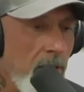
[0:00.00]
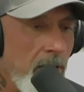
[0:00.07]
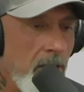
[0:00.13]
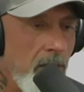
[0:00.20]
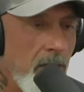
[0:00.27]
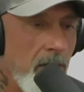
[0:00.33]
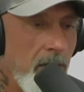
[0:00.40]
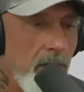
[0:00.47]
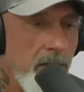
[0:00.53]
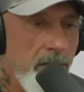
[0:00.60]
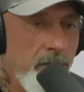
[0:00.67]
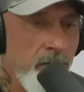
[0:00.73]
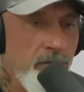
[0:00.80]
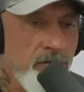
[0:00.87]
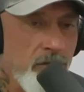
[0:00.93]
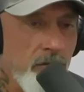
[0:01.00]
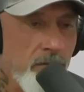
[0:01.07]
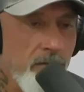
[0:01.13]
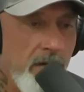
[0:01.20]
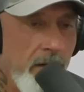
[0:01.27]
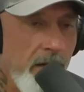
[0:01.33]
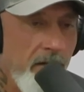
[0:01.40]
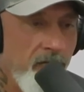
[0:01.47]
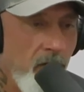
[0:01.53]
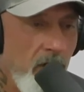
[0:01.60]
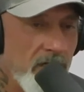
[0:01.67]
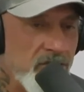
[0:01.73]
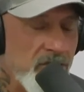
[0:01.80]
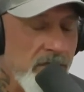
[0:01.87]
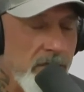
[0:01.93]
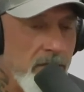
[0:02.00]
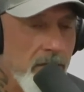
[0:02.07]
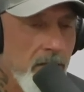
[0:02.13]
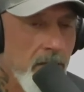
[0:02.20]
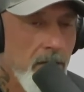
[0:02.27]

uh, YouTube, and I've watched it.